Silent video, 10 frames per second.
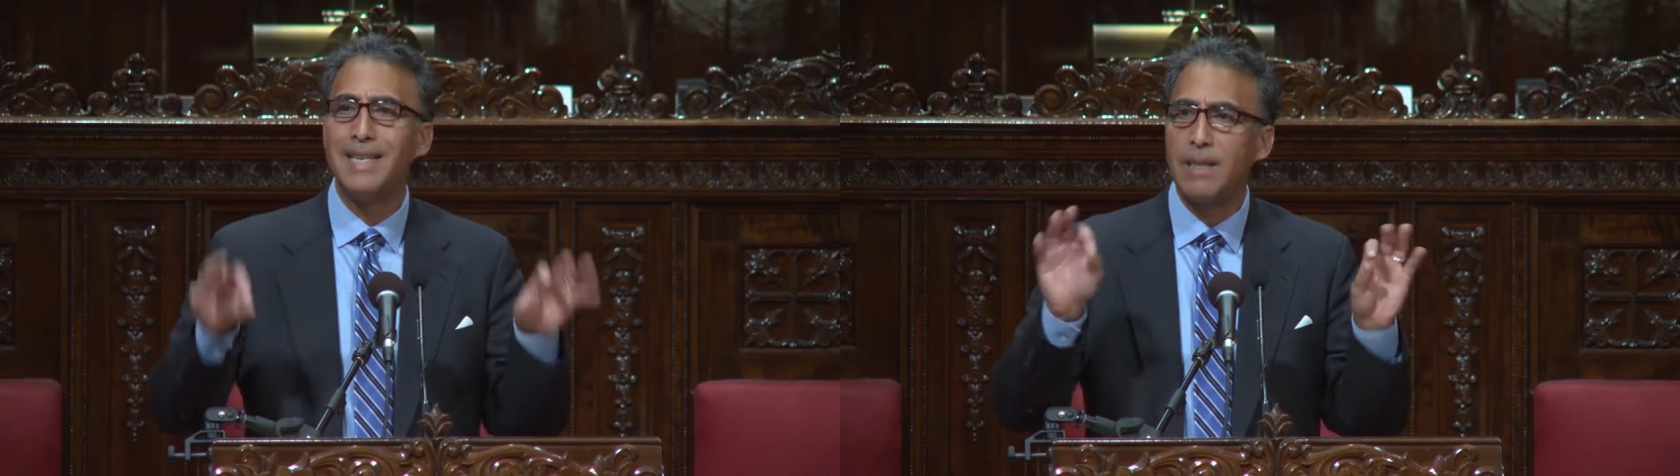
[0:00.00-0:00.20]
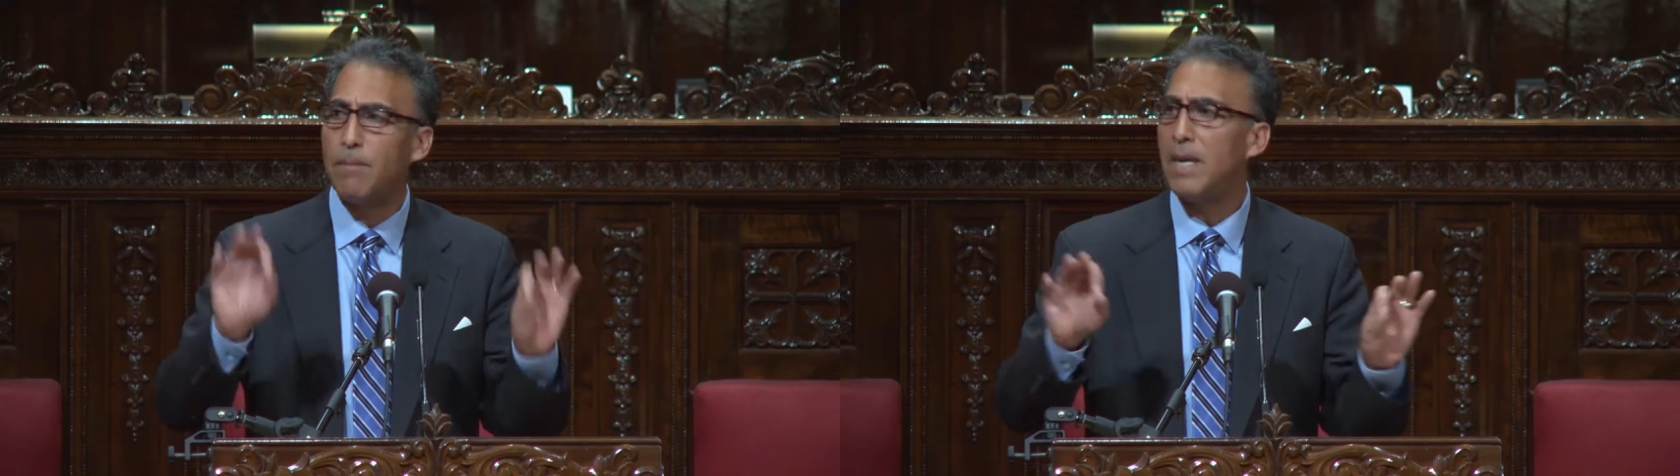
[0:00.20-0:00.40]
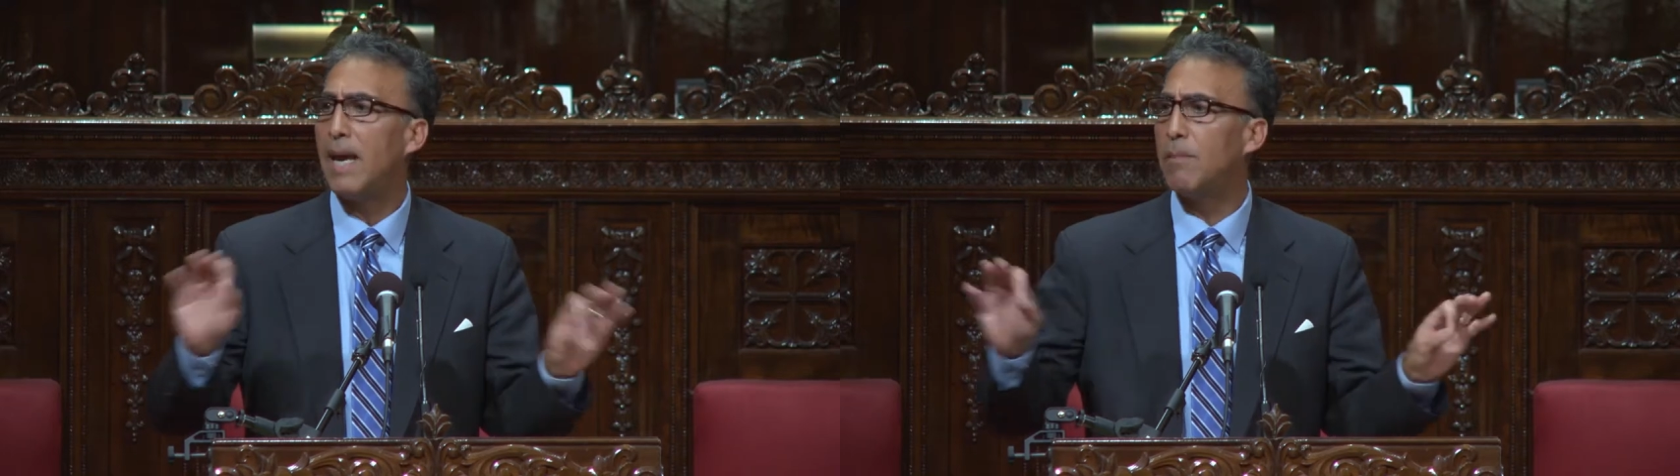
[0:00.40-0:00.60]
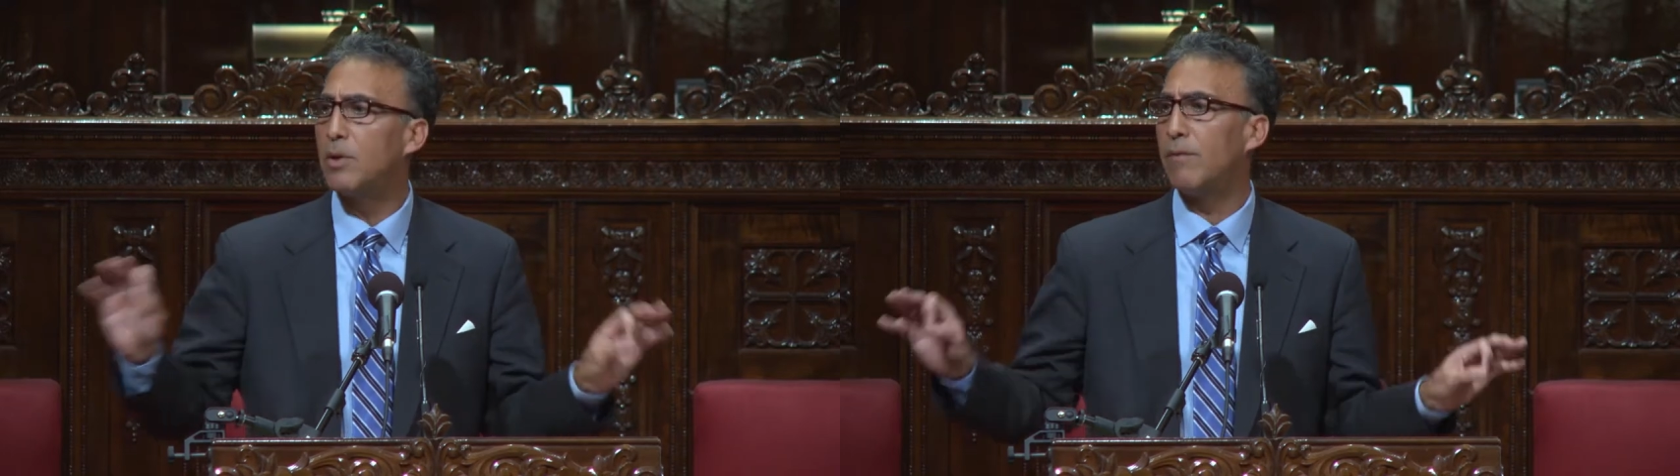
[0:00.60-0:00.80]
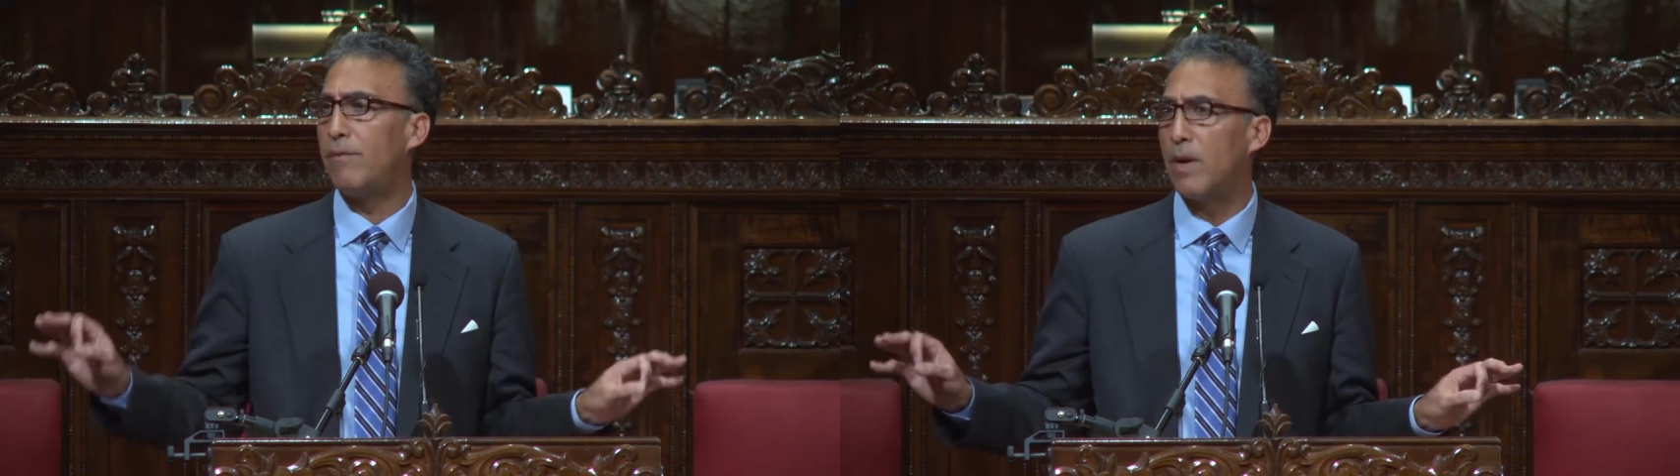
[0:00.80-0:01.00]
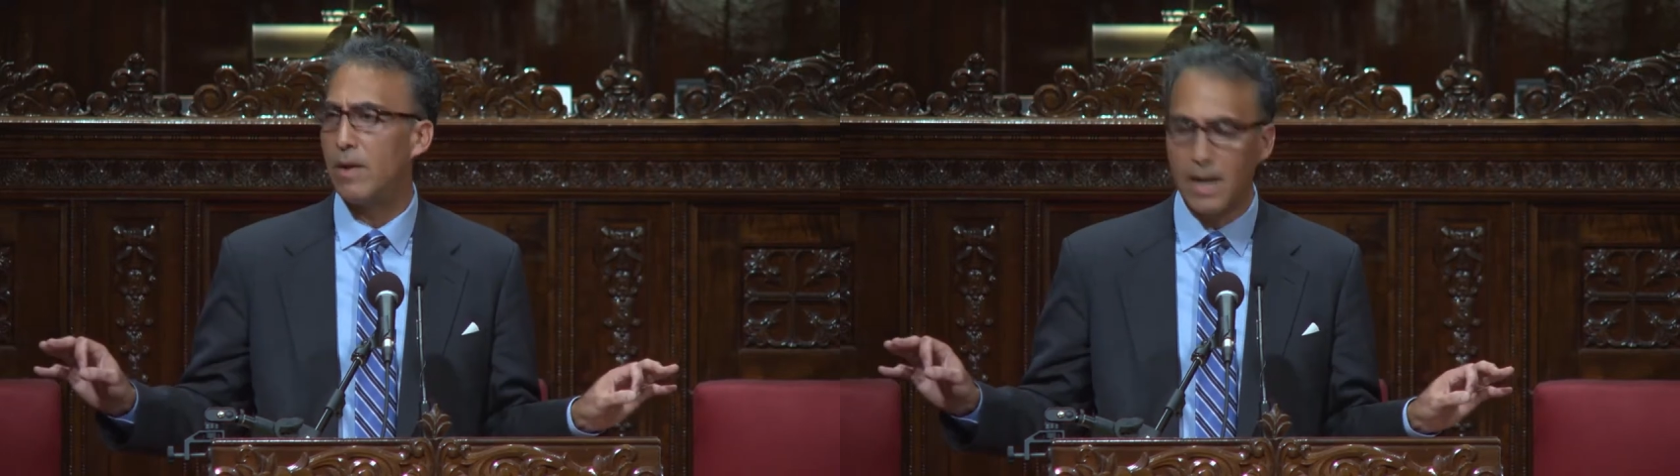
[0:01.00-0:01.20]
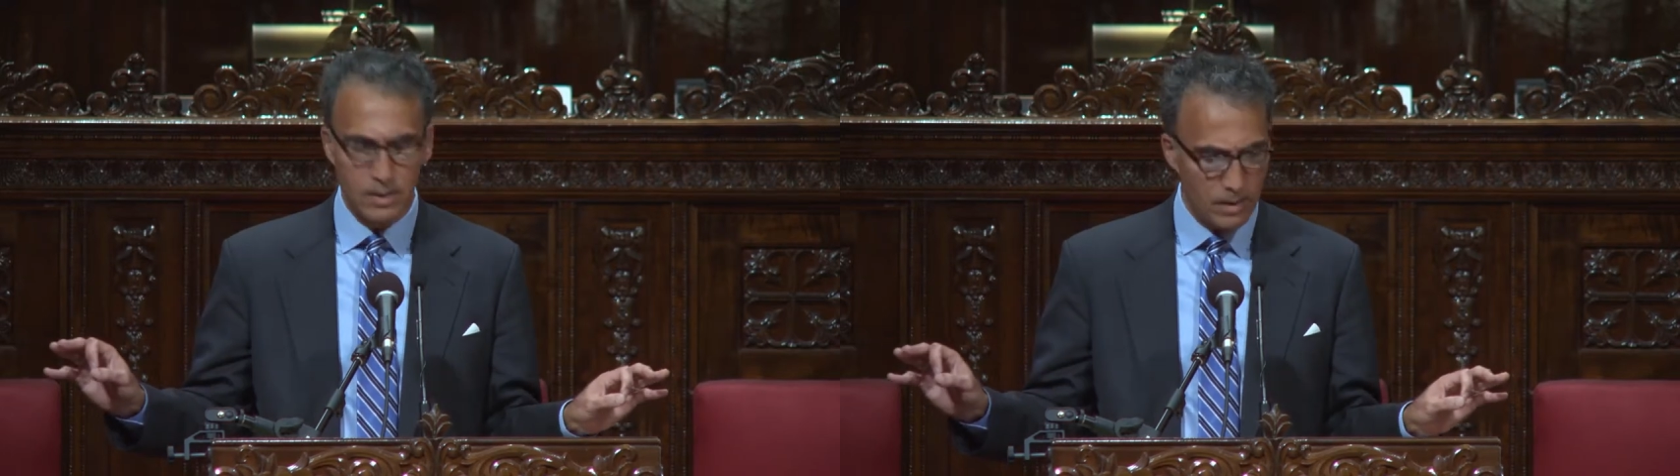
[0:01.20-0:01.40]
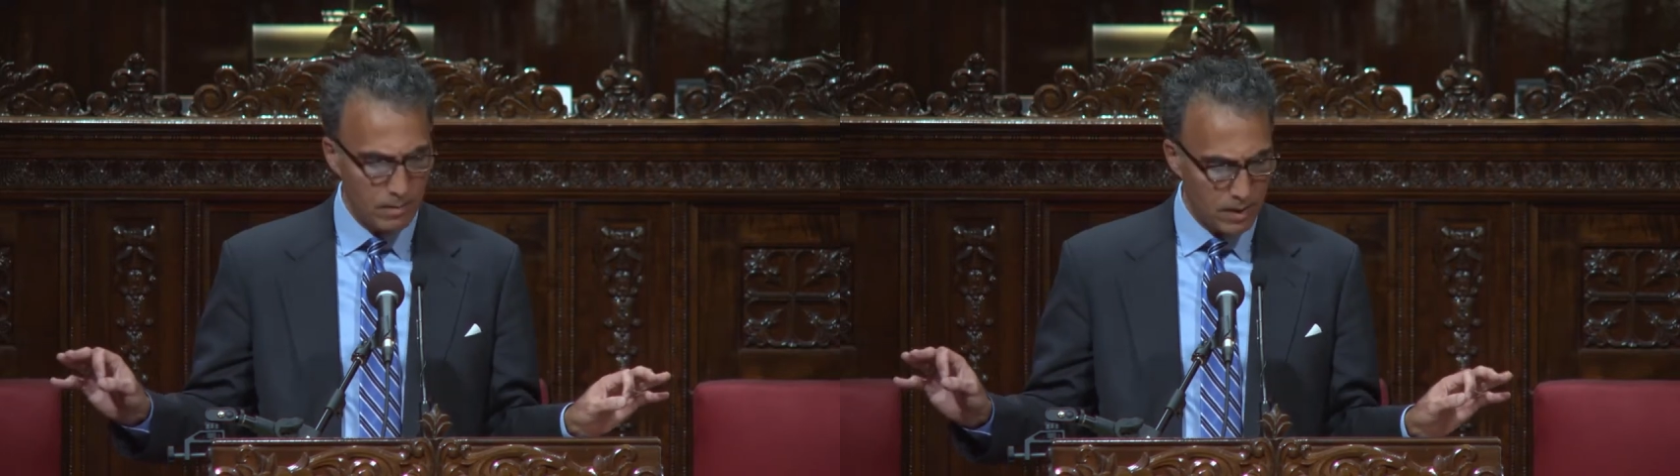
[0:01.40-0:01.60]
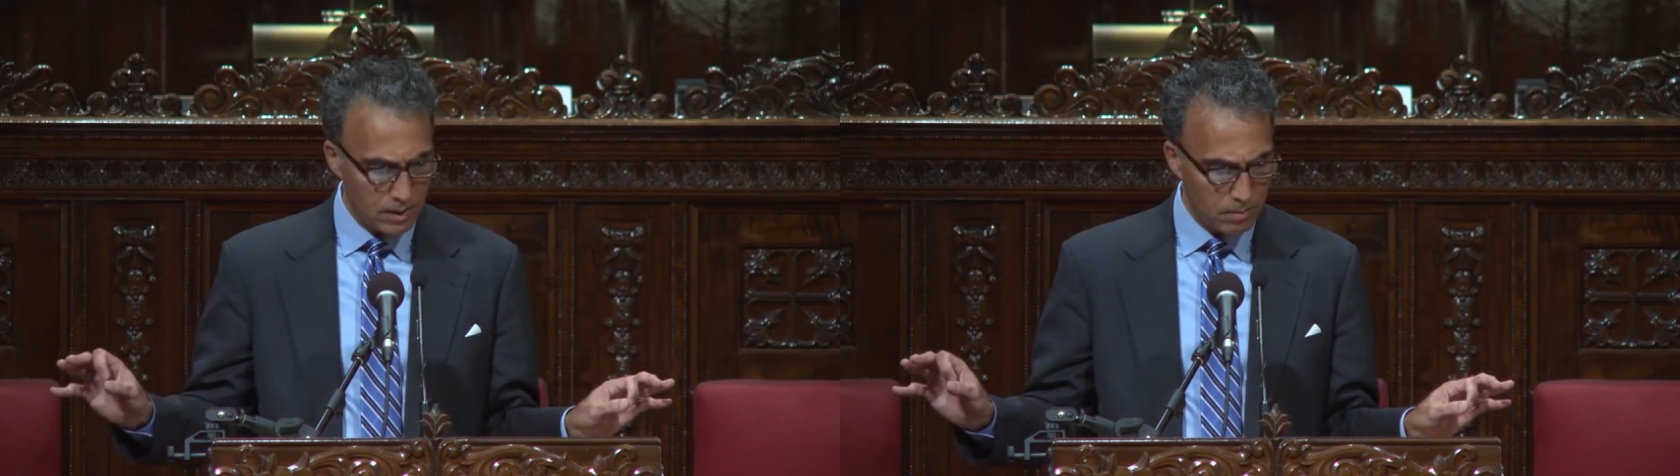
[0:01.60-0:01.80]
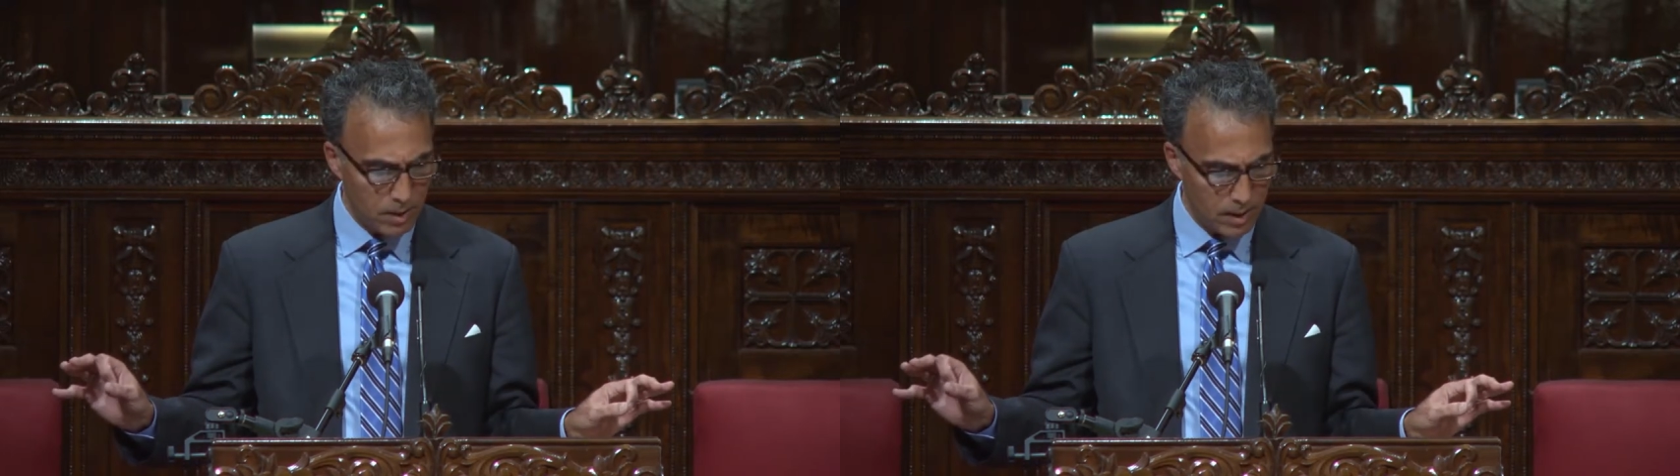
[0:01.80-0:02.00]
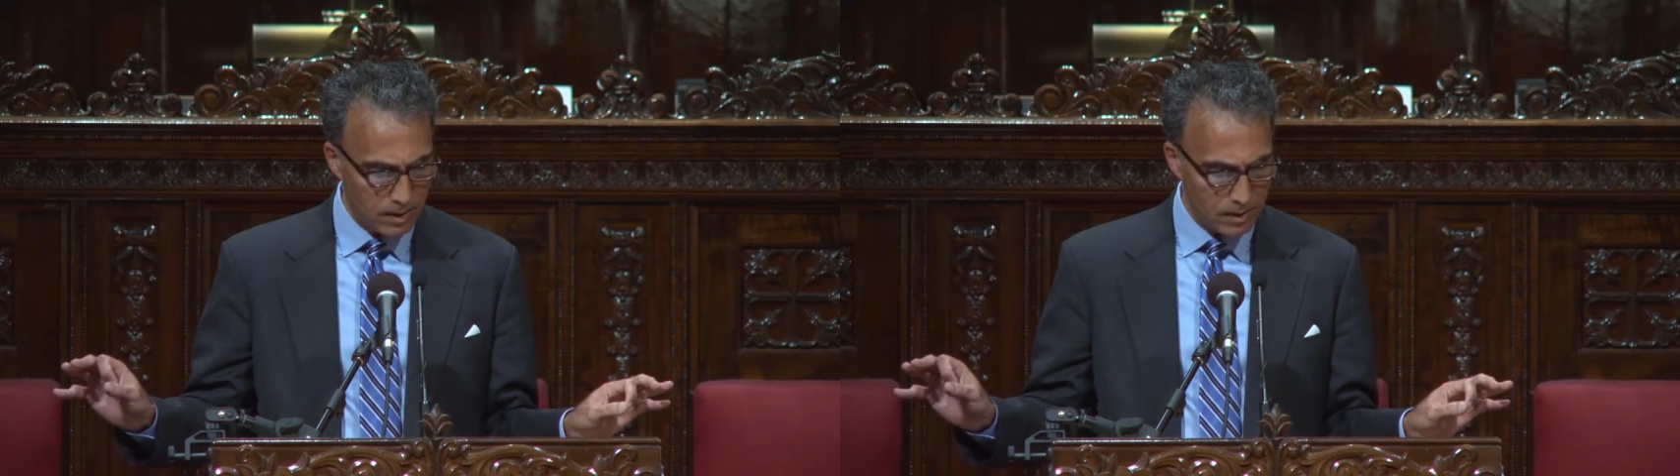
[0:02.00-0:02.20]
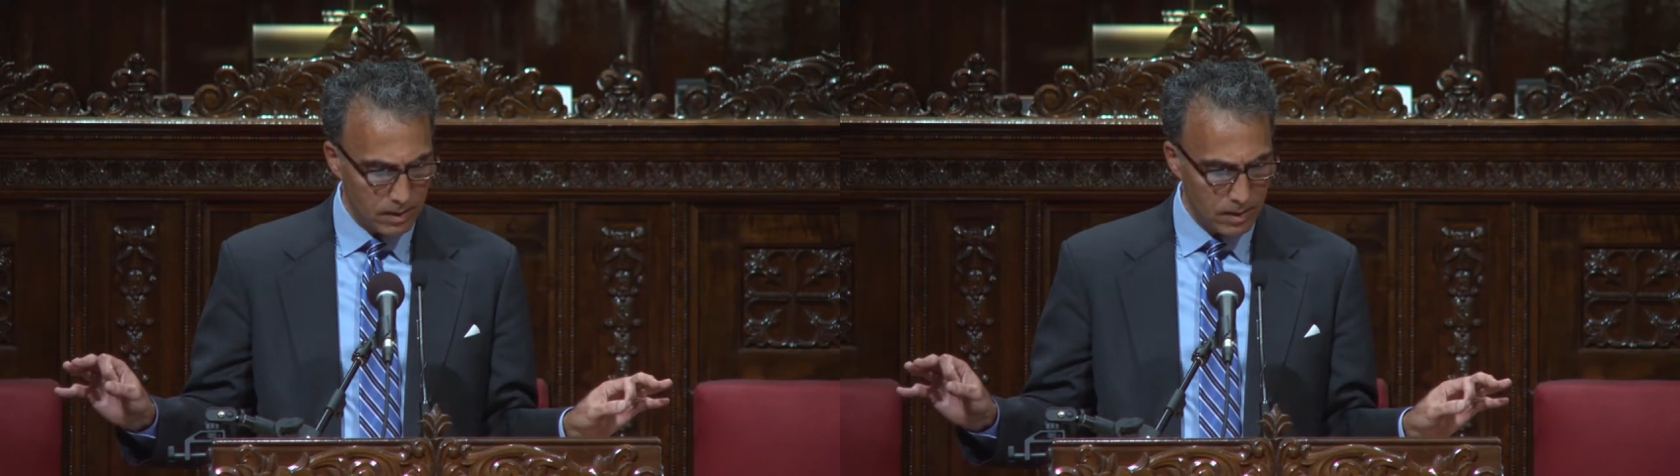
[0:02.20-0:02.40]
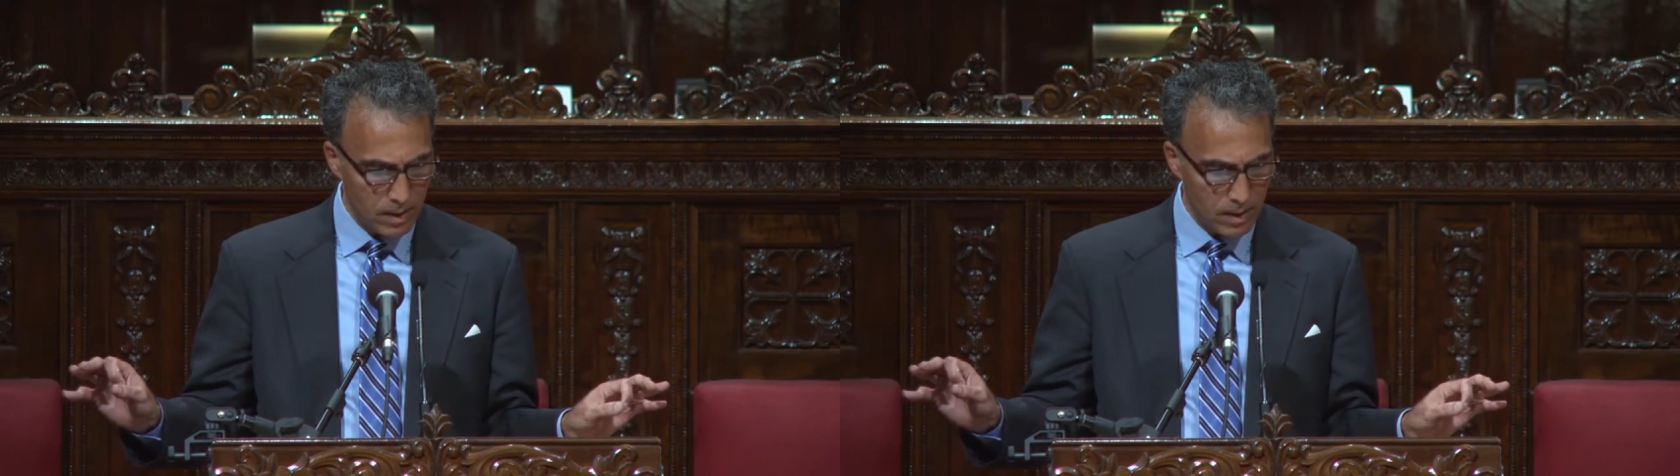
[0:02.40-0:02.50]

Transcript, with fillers: to be able to ferret out some of these plots.